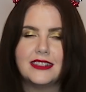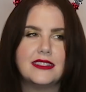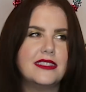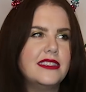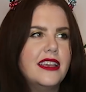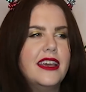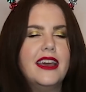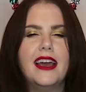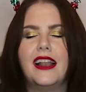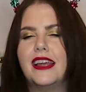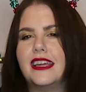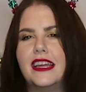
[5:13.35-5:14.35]
It's
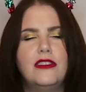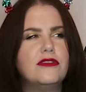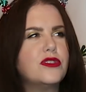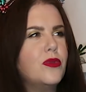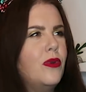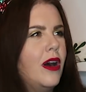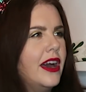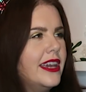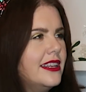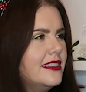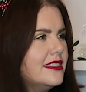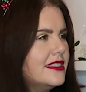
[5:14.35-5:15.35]
like, it looks
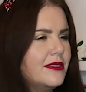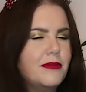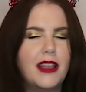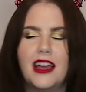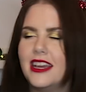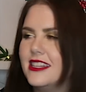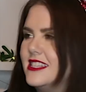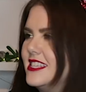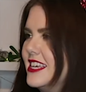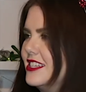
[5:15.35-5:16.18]
wine in some lights.